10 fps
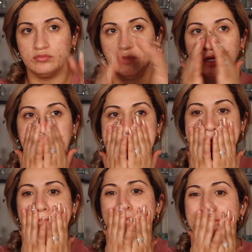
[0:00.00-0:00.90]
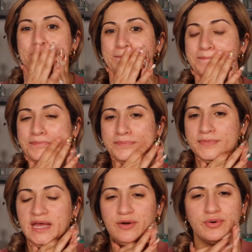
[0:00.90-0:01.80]
like,
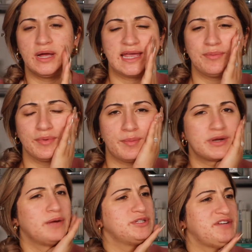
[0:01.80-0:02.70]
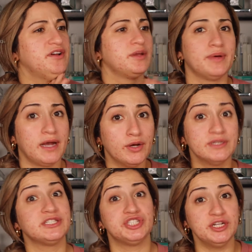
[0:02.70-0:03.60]
I don't know, I can't remember how much I found it, but I know
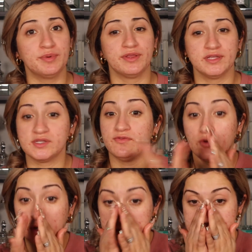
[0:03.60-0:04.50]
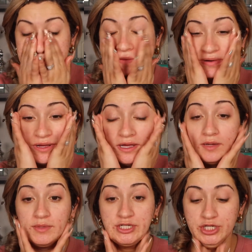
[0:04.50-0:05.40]
it's cheaper than Sephora. So
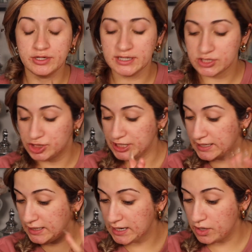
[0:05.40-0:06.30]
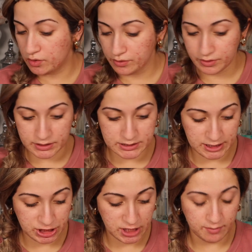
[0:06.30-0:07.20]
make sure you guys are checking out
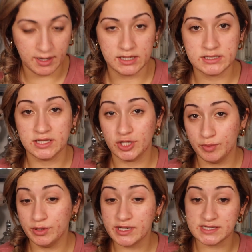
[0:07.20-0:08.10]
TJ Maxx in their beauty